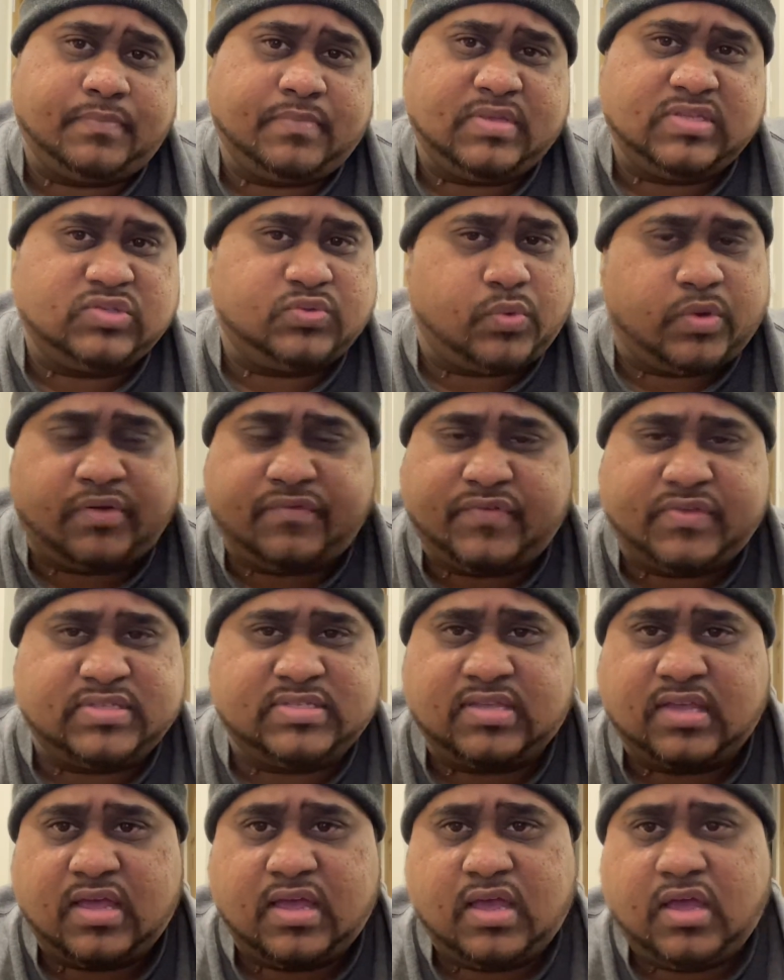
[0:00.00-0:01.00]
This is one of his
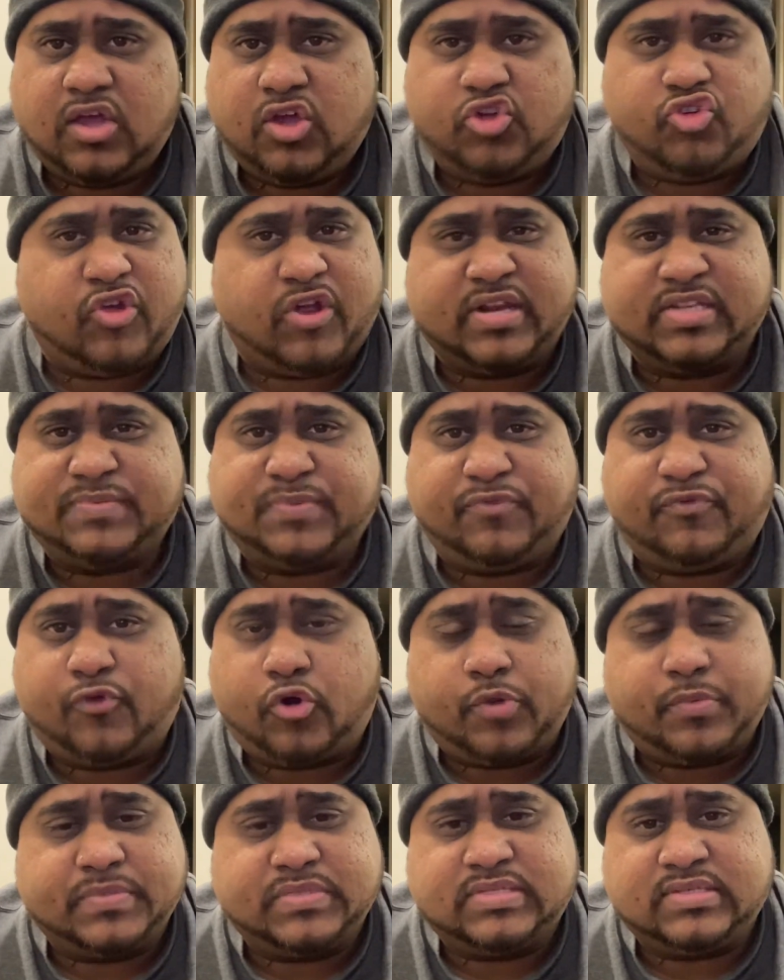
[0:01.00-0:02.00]
greatest
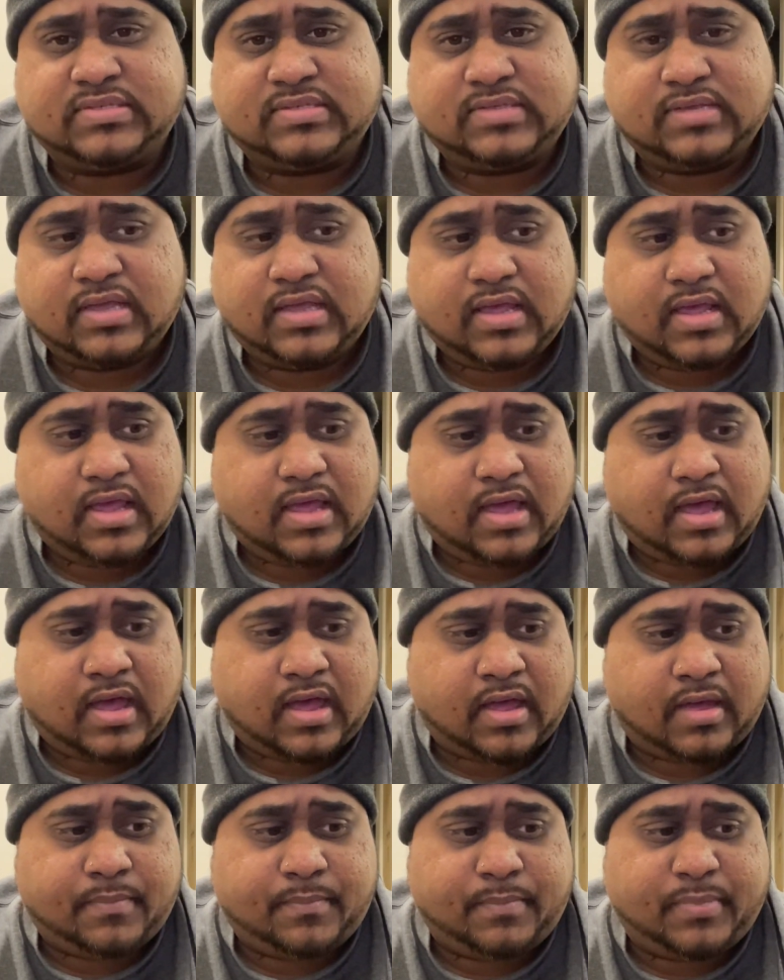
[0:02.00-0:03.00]
performances.
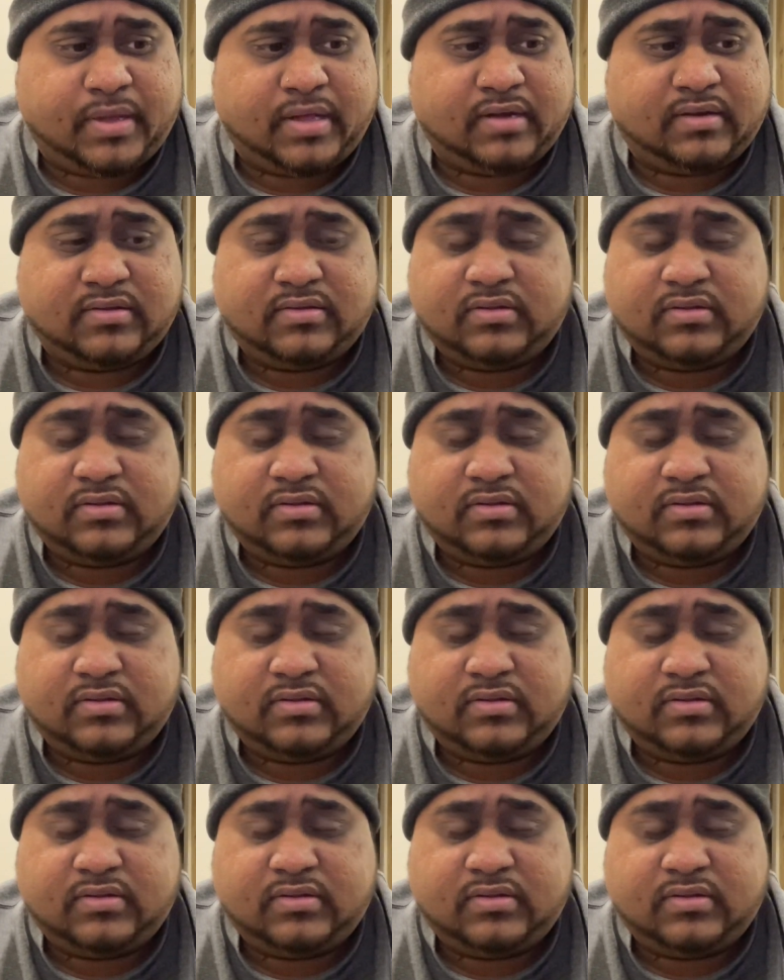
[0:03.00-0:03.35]
But